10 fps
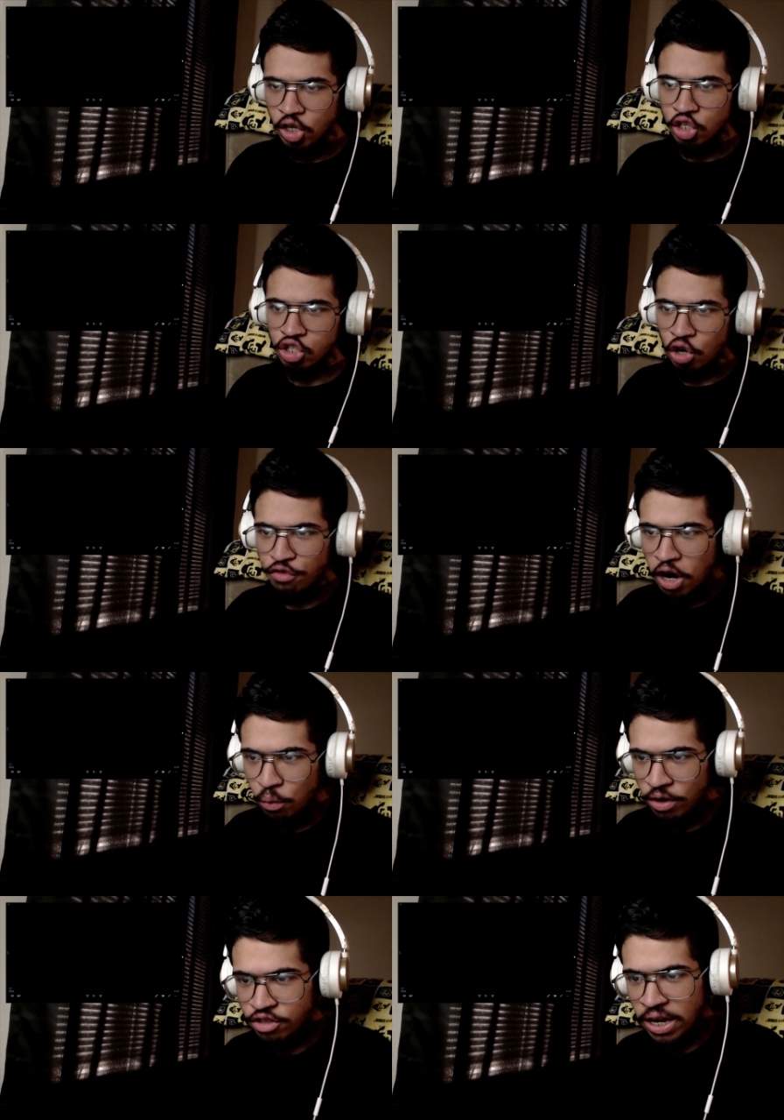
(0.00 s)
So far,
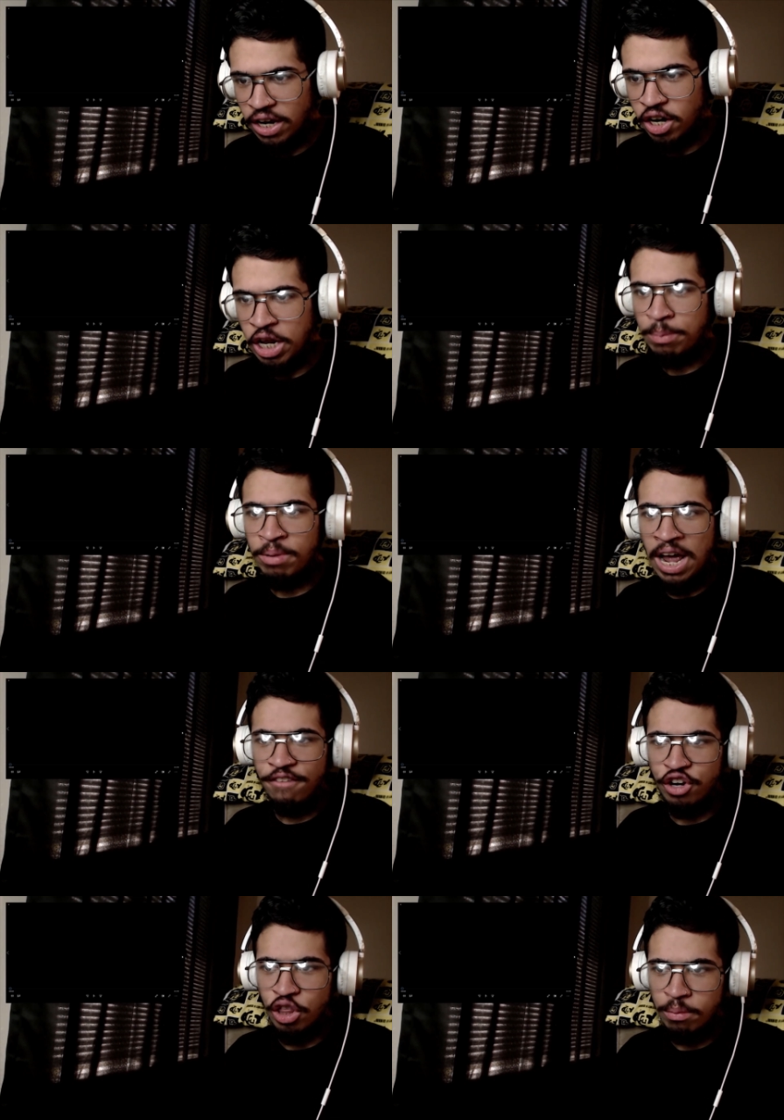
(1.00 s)
we've taken a deep
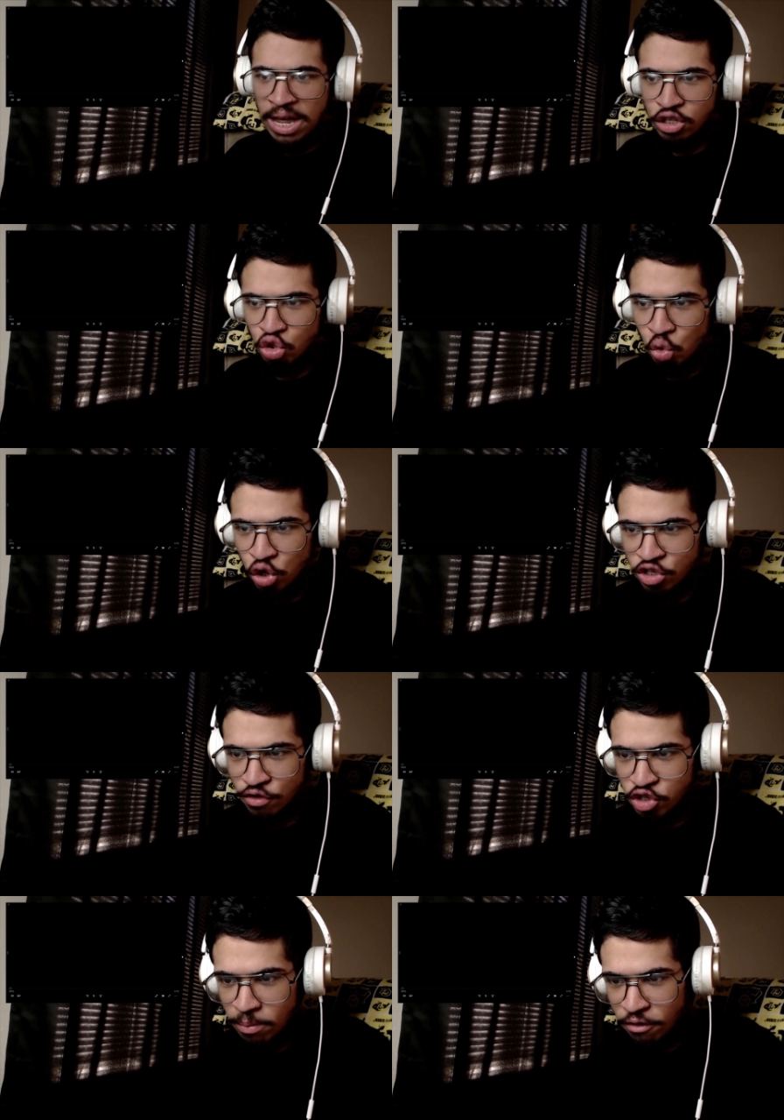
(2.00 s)
dive into the backstories of
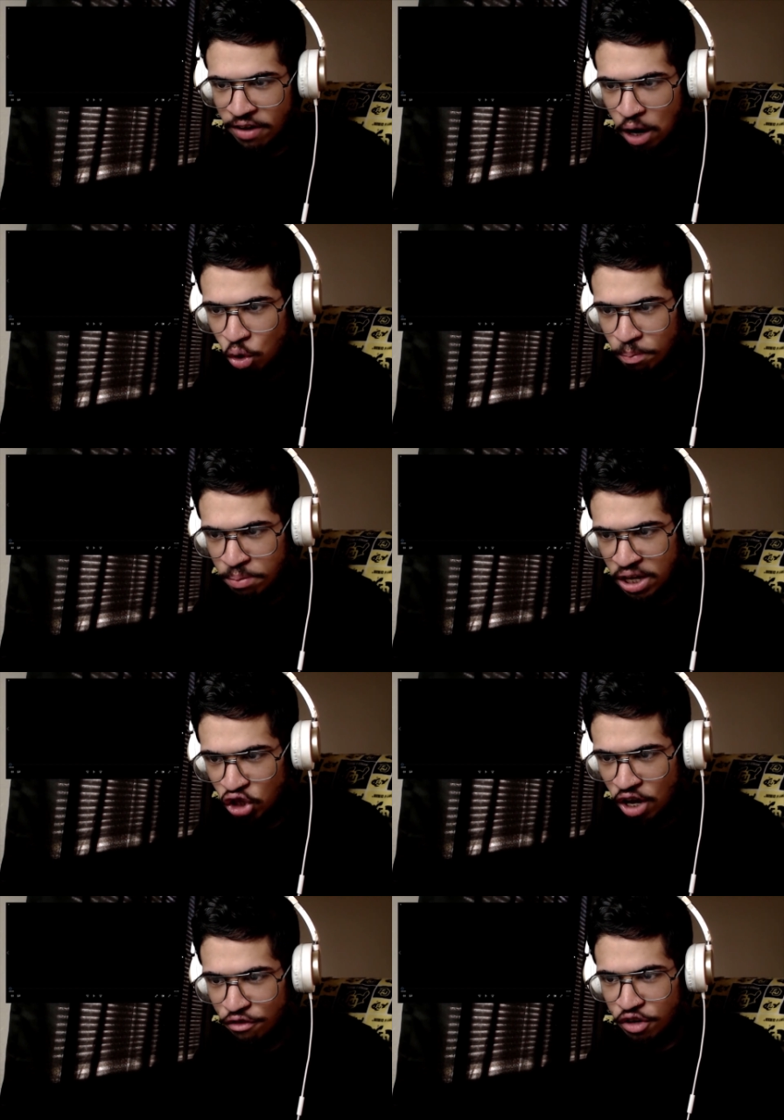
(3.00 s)
some of our
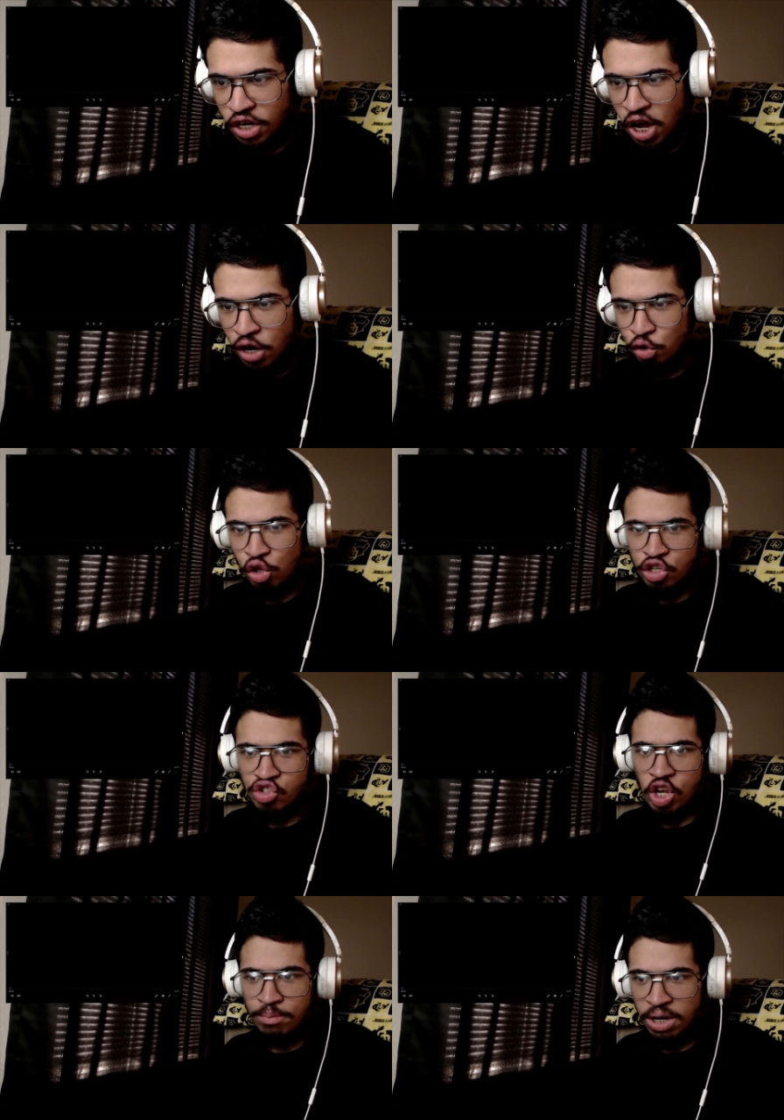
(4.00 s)
beloved
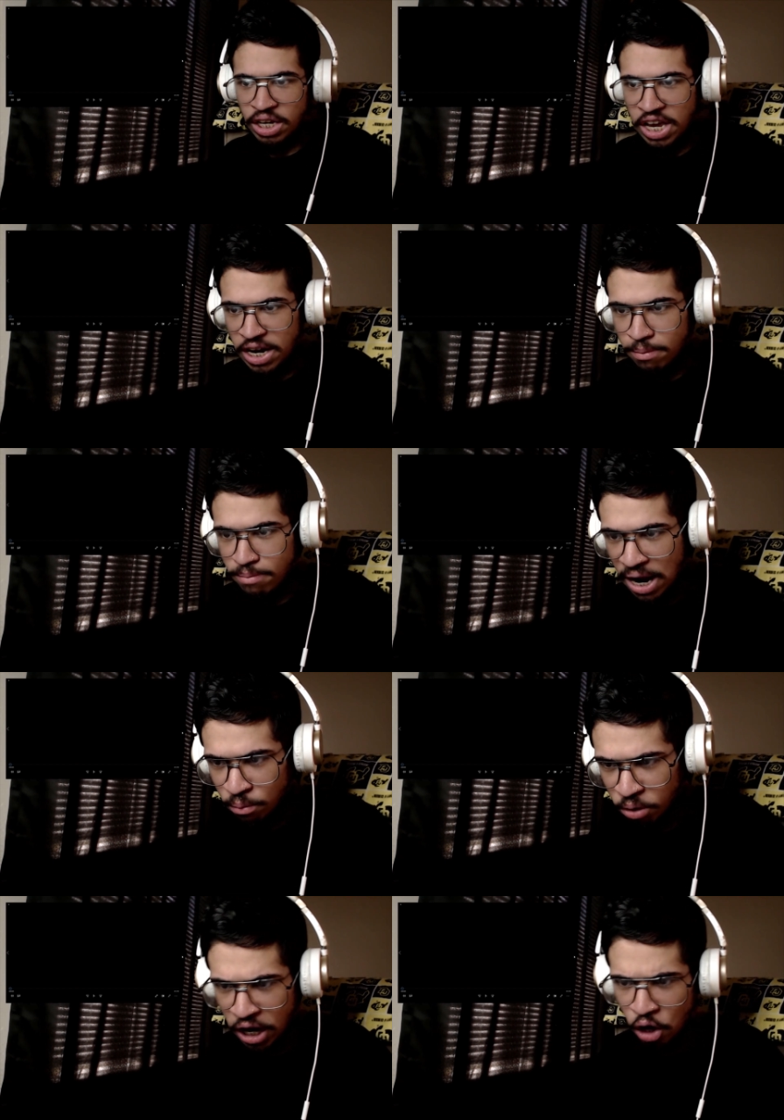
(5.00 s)
under-the-sea Bikini
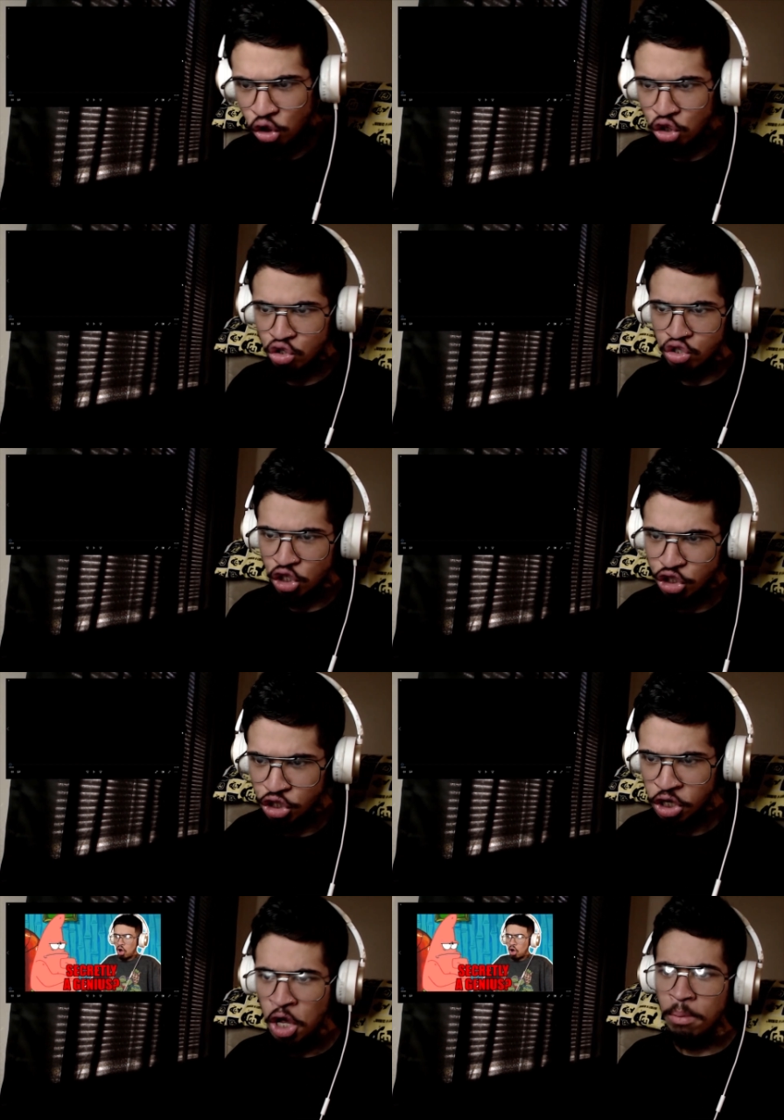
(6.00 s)
Bottom characters, such
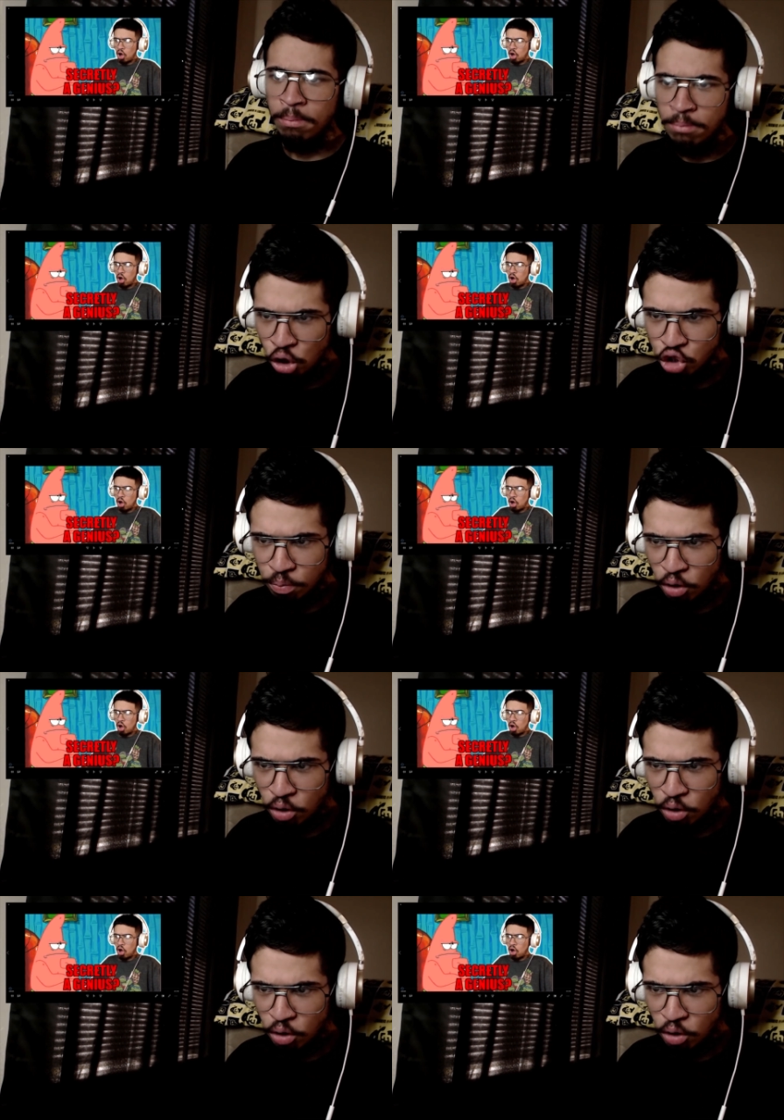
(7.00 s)
as multiple